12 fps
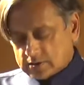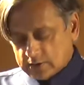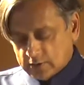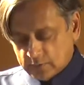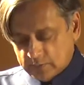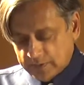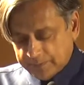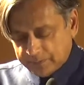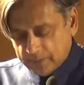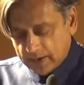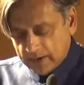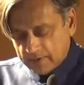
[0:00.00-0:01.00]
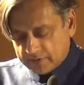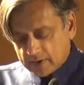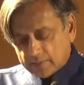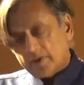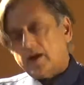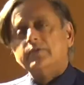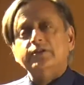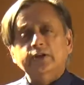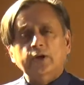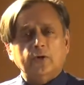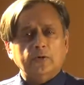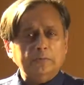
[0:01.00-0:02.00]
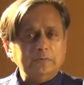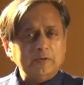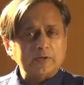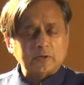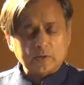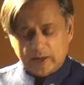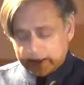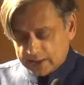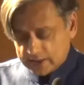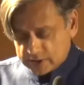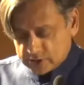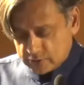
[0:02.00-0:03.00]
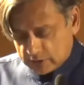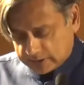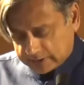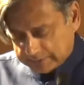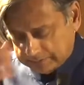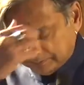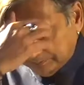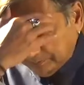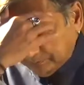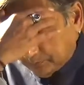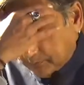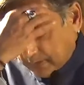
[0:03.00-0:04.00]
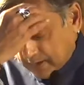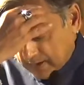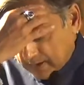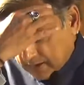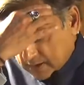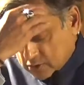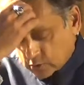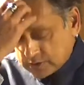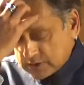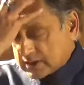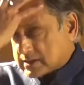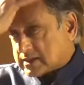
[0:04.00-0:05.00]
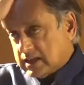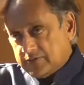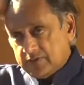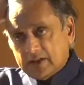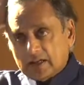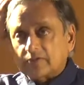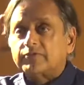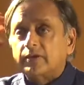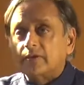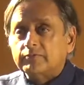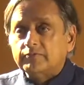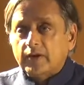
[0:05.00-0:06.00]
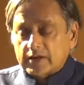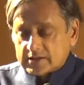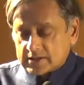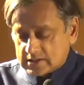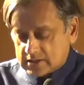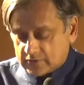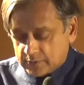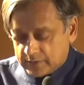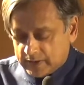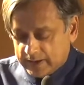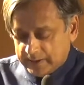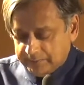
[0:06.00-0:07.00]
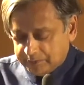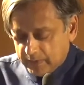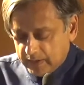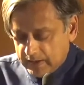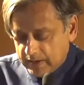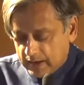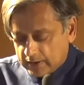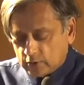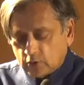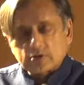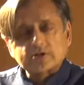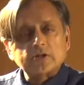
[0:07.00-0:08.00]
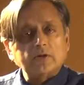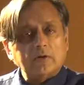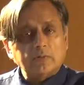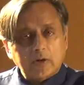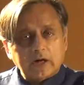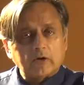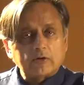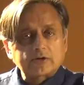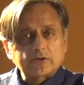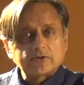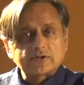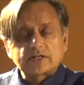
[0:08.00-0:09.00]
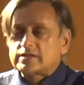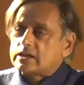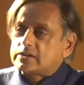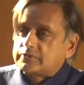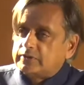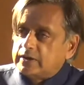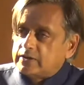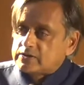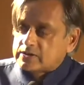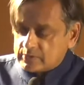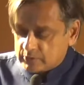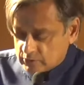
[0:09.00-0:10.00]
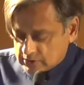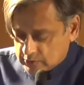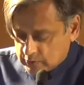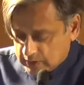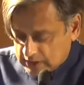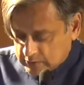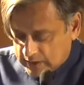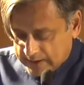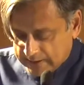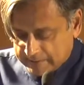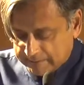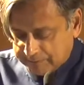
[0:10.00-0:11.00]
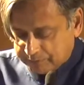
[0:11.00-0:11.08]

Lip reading: the globe, from Avignon to Ayers Rock. Shorter TV and film versions of the play were also successfully distributed worldwide.